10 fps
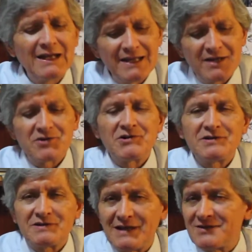Later on,
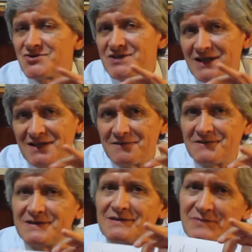they'll understand
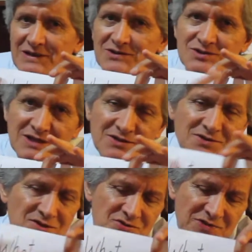everything because they
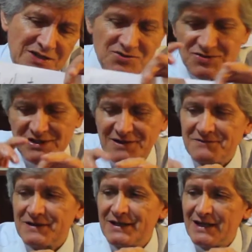learn structures and
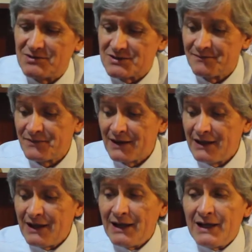everything else.
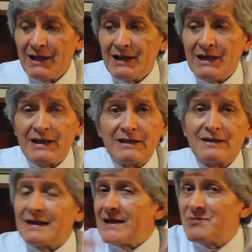
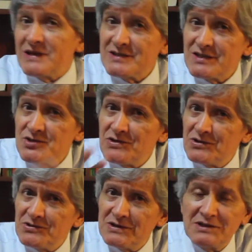That brings us to
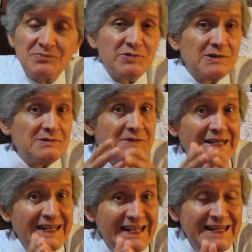another little problem
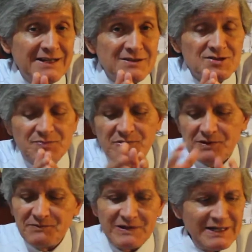in English. The
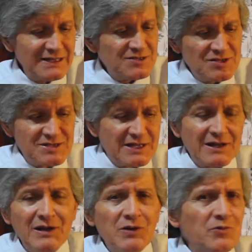problem with English is that
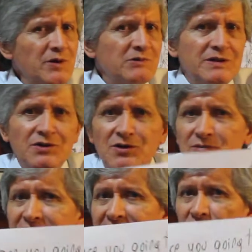we will
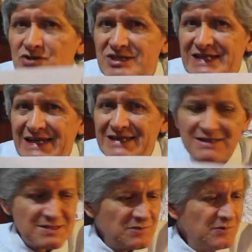normally not say
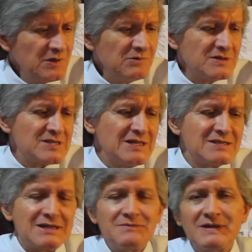this. We will say
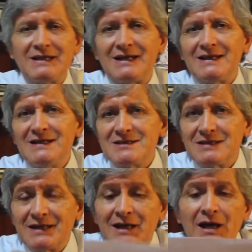something like this,
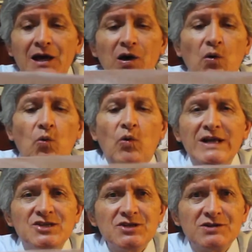like,
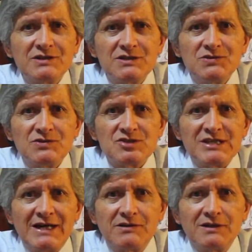what you gonna do on
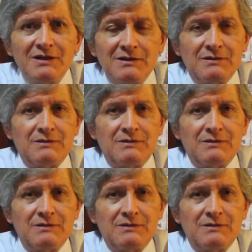Saturday?